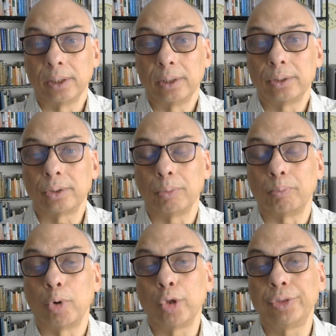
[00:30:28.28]
So
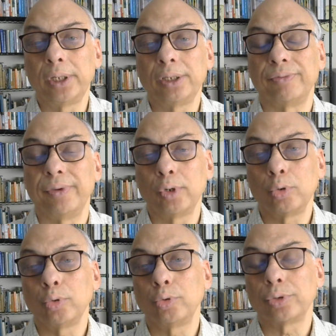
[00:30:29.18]
both these
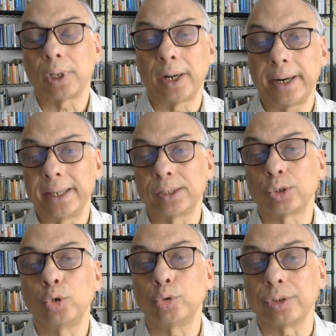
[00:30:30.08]
views are
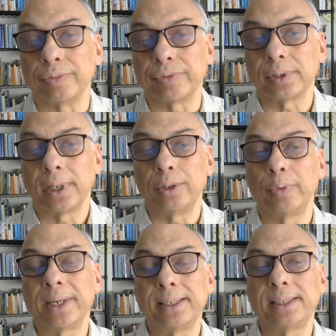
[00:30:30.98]
exclusives, and you
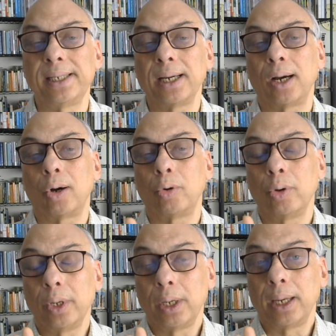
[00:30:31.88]
can see how
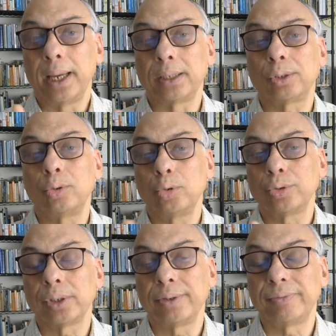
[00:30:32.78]

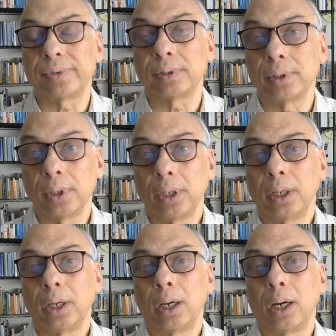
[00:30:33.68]
exclusives
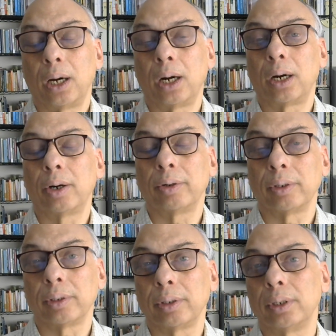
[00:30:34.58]
are
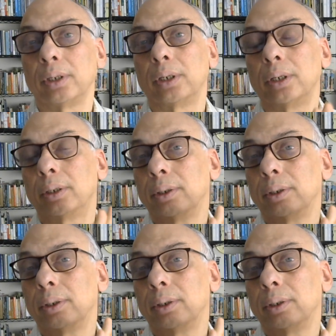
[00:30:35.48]
the